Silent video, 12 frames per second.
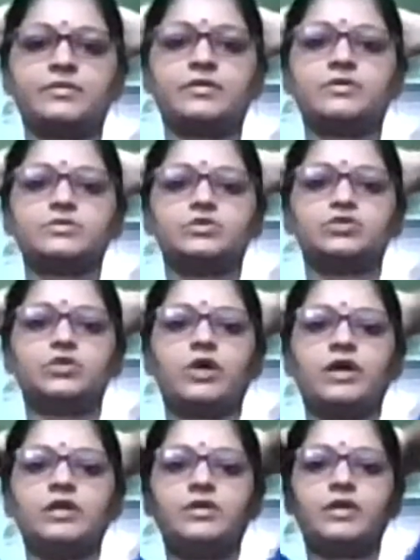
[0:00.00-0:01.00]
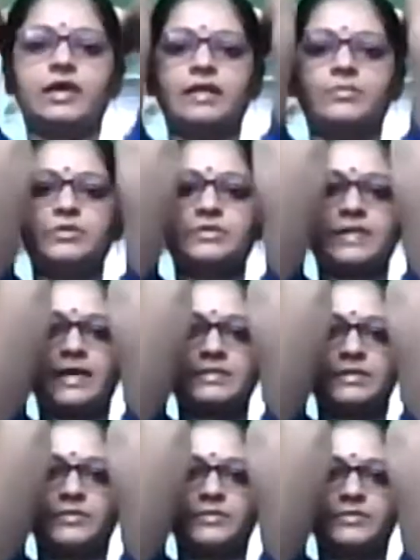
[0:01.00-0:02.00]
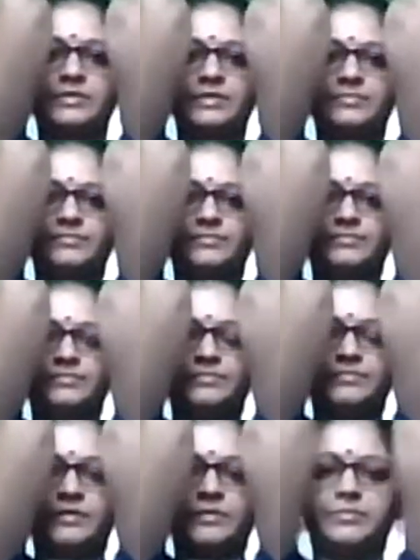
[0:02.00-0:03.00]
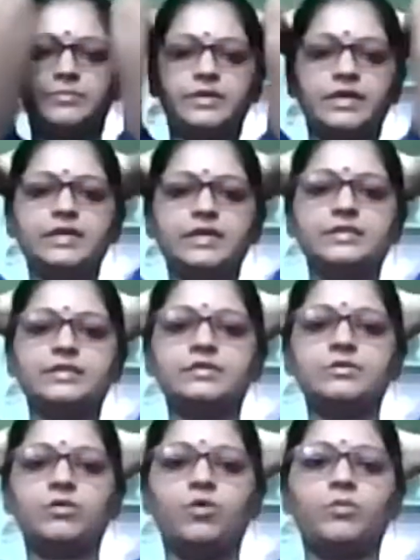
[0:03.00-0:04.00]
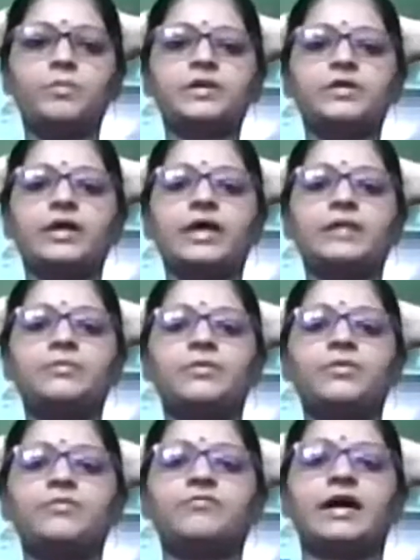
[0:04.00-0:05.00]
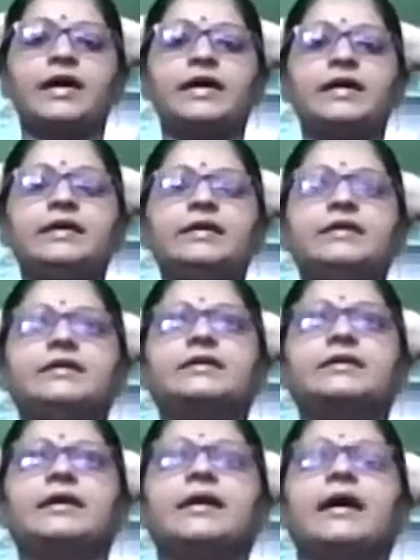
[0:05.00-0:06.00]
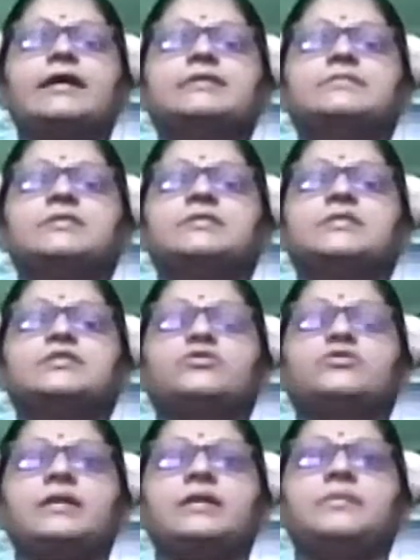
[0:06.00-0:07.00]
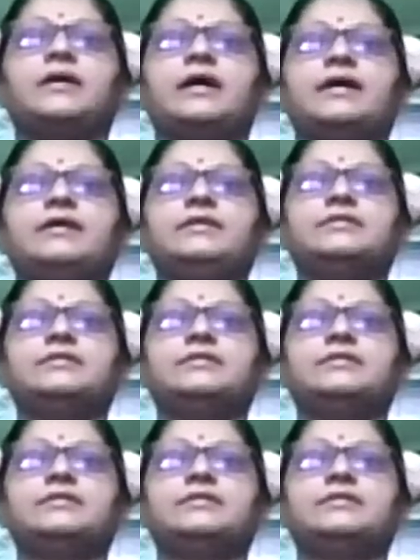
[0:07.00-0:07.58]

Now join your elbows as closer. Breathe in, open your elbow wide as much as you can behind.